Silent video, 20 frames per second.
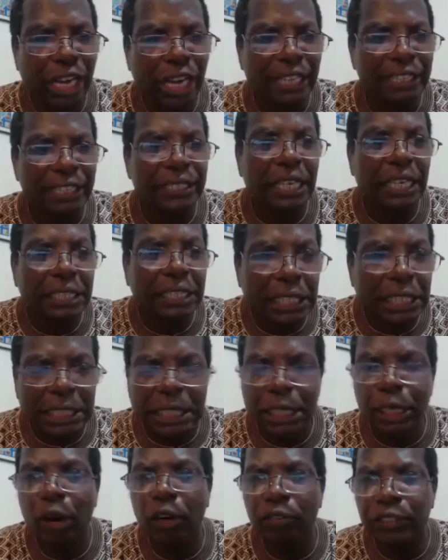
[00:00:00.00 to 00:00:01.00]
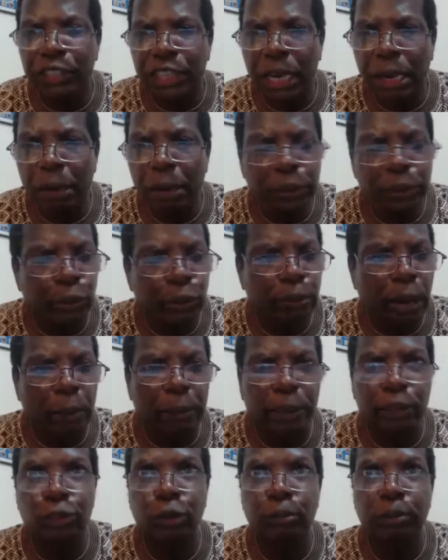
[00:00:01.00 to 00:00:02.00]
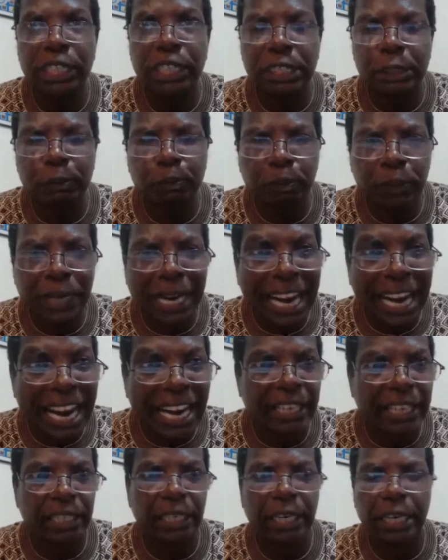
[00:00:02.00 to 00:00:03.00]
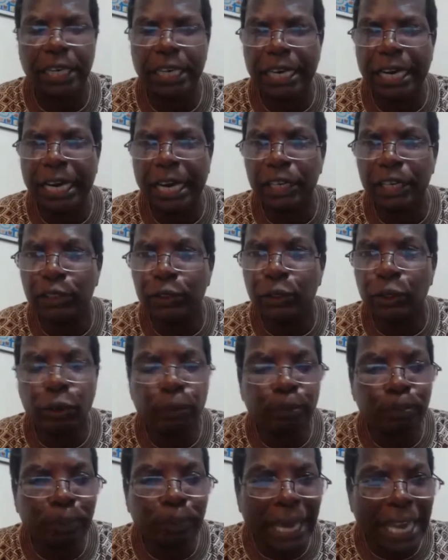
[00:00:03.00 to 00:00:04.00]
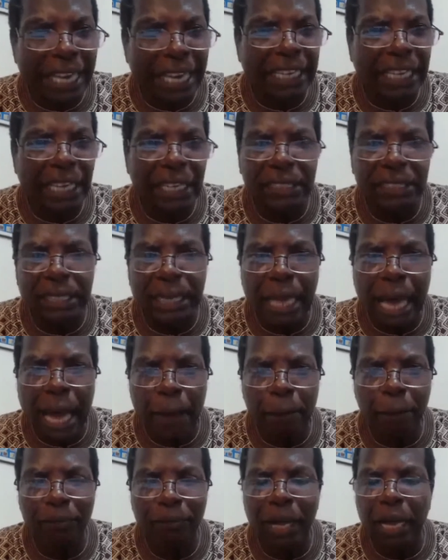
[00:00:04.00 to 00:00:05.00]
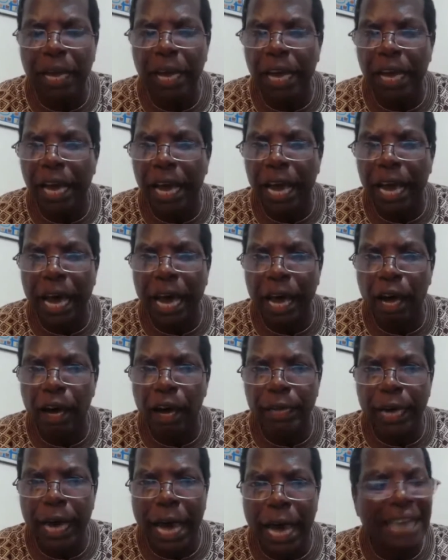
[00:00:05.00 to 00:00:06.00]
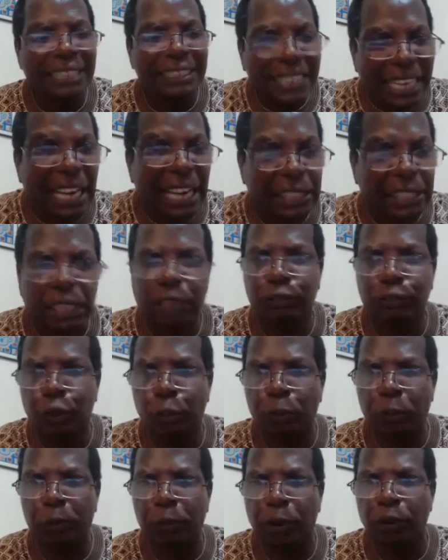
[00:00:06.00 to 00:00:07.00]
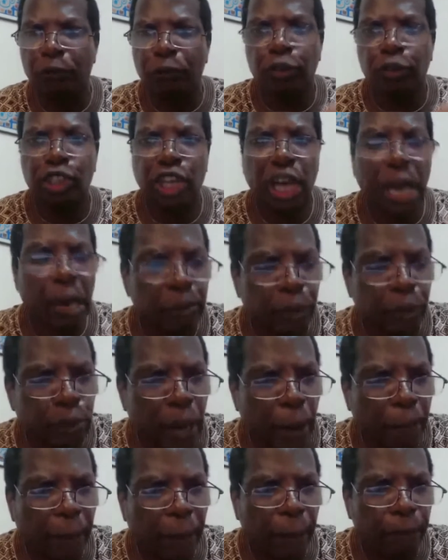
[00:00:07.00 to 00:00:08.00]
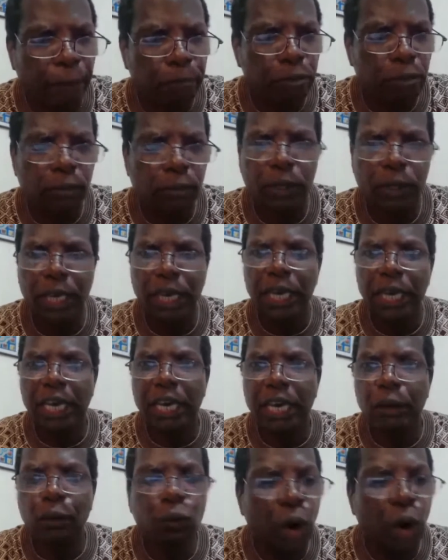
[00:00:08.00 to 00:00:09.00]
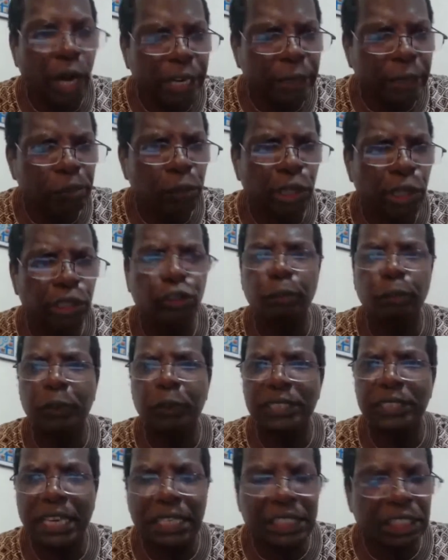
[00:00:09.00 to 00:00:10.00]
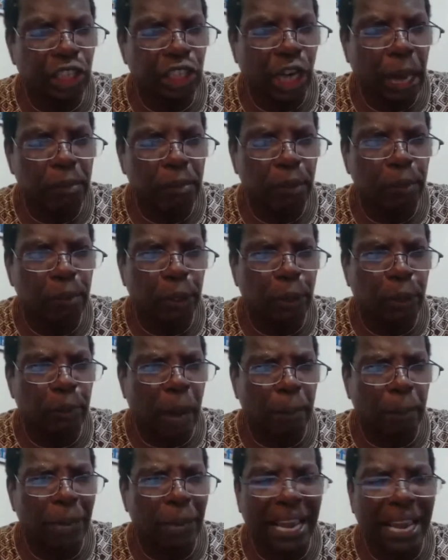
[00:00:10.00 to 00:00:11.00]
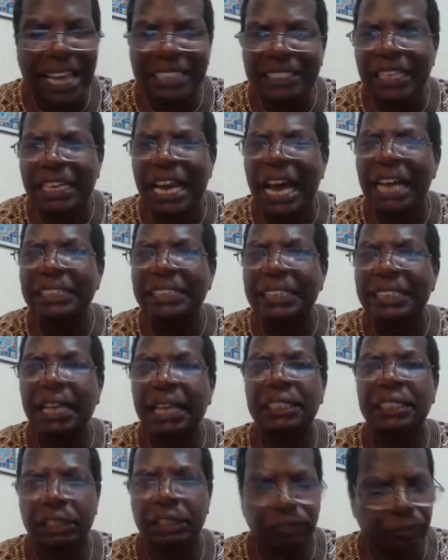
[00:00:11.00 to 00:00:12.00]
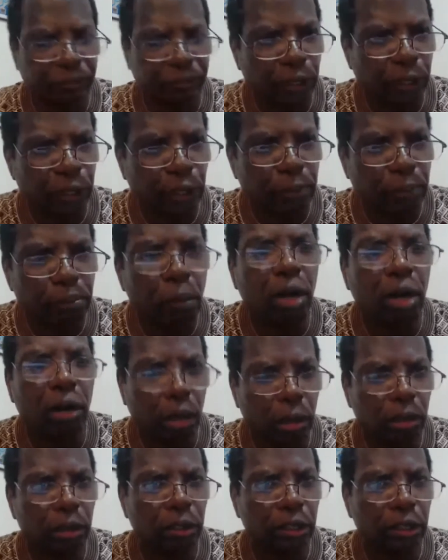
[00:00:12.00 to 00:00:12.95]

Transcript: the teaching of Sheikh Ahmed Obama to be spread, to make Islam attractive to people through Sheikh Ahmed Obama. He wanted Murid to present Sheikh Ahmed Obama as an attractive model